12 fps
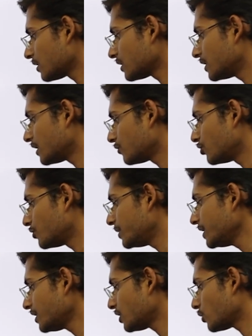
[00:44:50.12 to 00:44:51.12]
there would
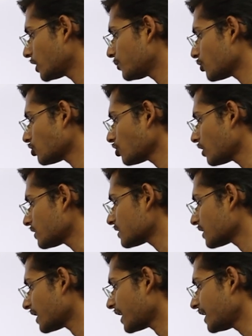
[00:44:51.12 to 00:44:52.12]
be 12 protons
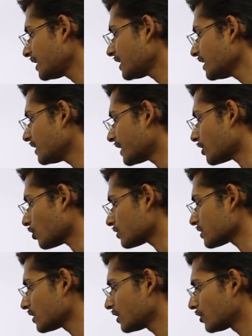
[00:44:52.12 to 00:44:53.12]
and 10
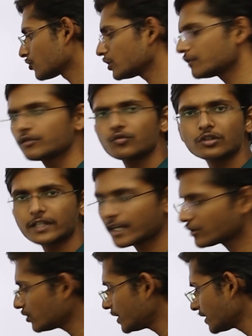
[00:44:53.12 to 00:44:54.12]
electrons. So if you would
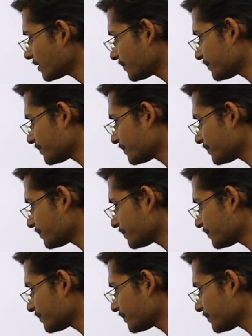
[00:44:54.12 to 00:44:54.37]
calculate,